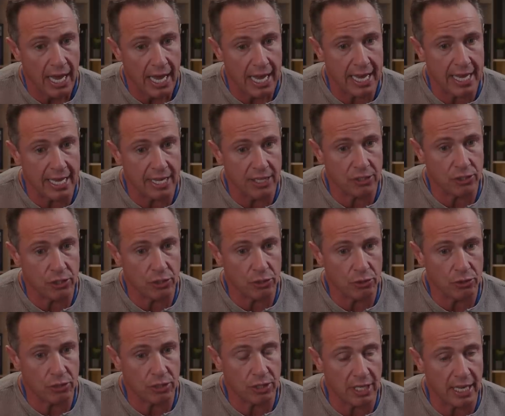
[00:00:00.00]
is
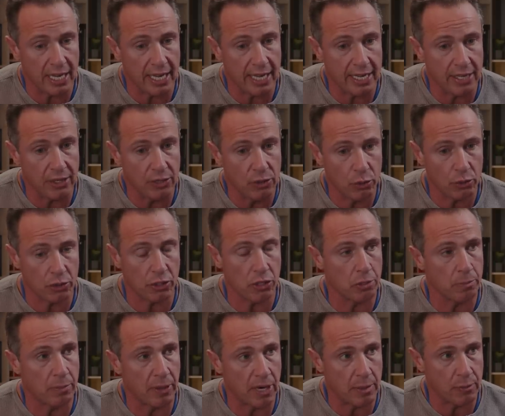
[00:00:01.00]
you say a
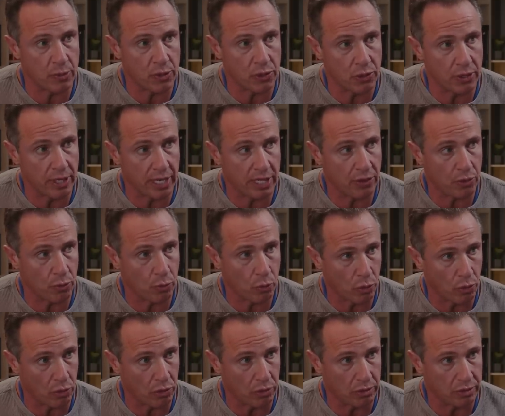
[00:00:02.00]
nuclear bomb would unite the
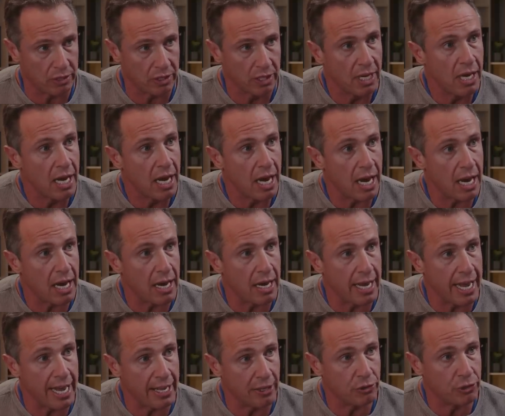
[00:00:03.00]
world.
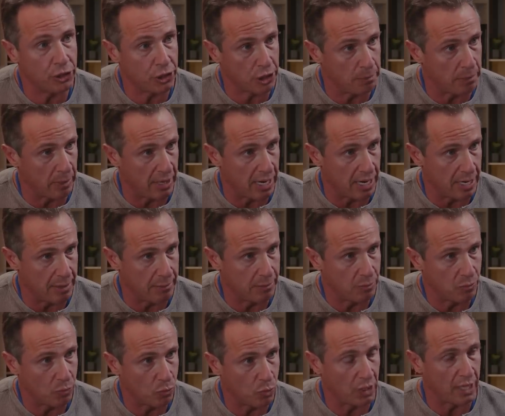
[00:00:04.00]
Energy
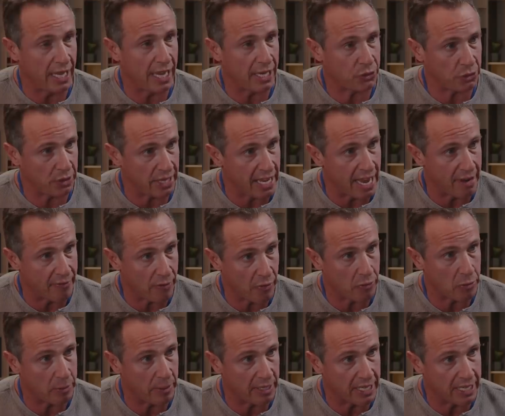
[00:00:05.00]
bomb will actually have
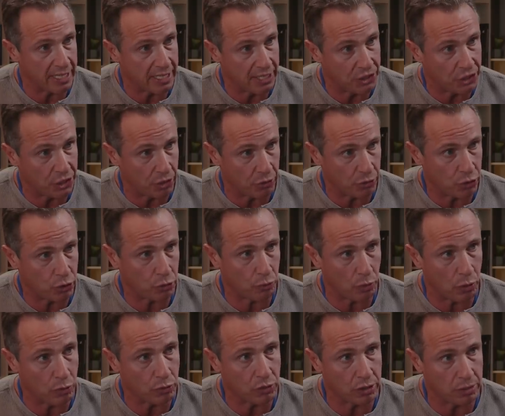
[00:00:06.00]
everybody at each other's
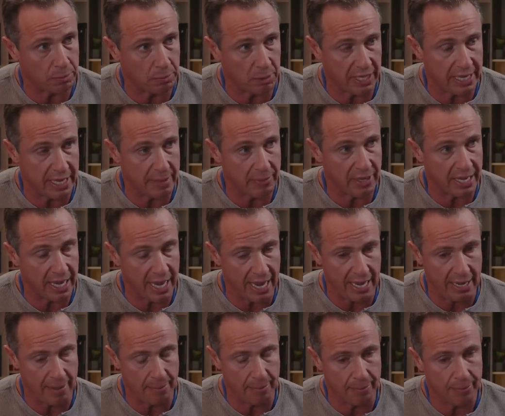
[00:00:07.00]
throats in a blame
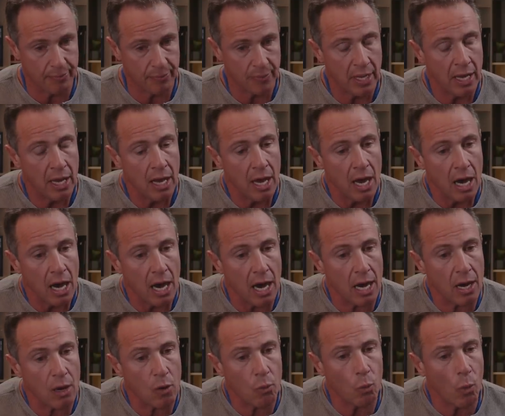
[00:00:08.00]
game.
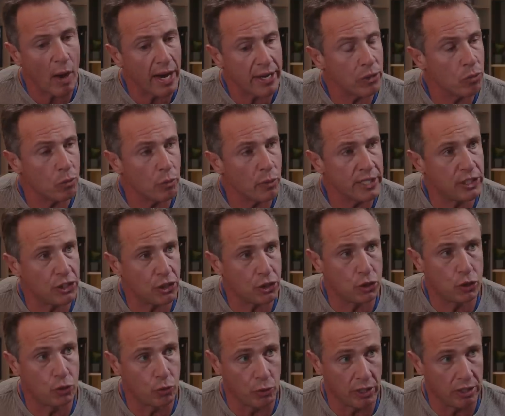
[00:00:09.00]
Why don't we
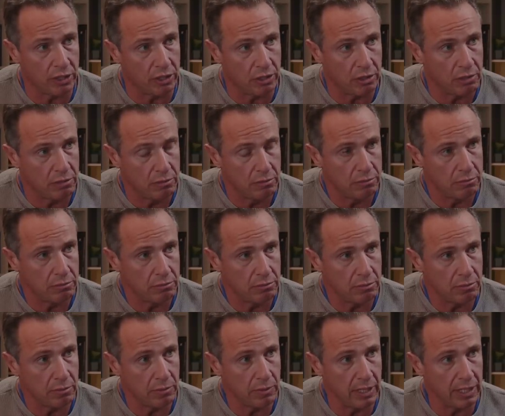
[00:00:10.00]
just drill
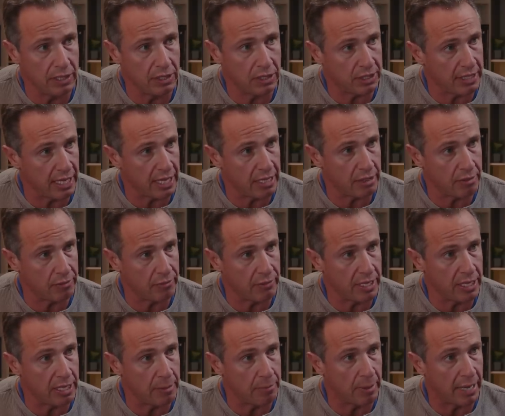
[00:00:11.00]
instead of
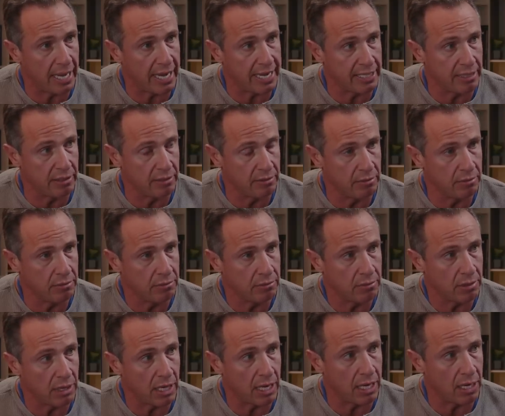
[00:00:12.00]
the Biden
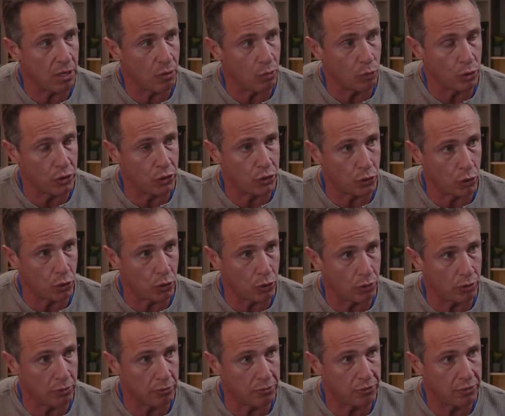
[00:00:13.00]

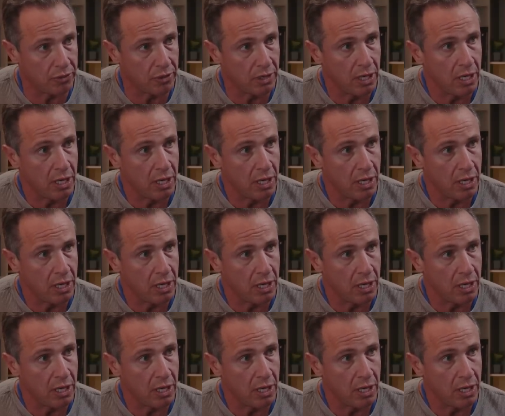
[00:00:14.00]
reserve